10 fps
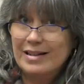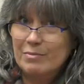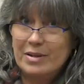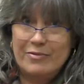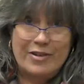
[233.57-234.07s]

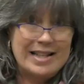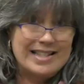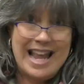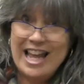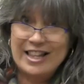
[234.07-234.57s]
But friends,
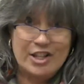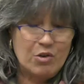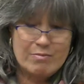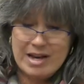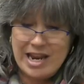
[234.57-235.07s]
they had
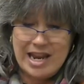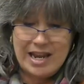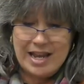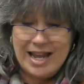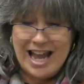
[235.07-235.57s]
little money,
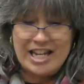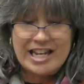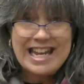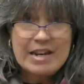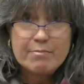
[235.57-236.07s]
and you
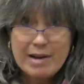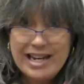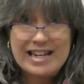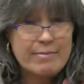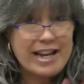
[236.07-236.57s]
need
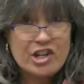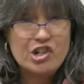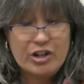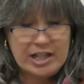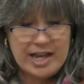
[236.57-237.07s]
money to make a
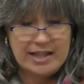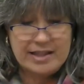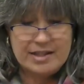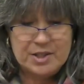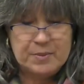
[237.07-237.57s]
journey like
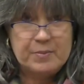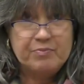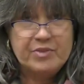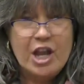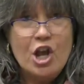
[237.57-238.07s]
this.
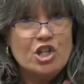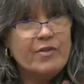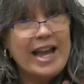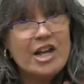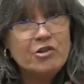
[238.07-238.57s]
So
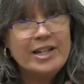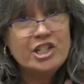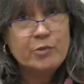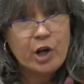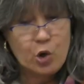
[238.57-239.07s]
they entered
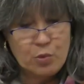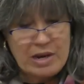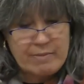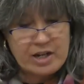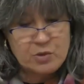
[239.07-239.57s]
into an
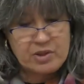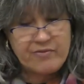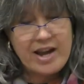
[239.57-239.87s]
agreement with